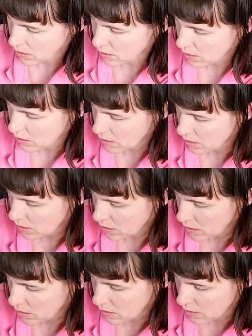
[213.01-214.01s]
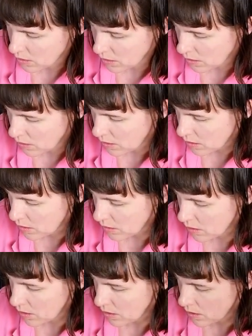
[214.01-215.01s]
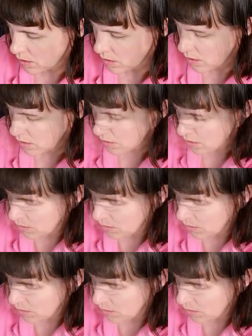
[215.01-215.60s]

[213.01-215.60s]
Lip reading: No one is speaking in this clip.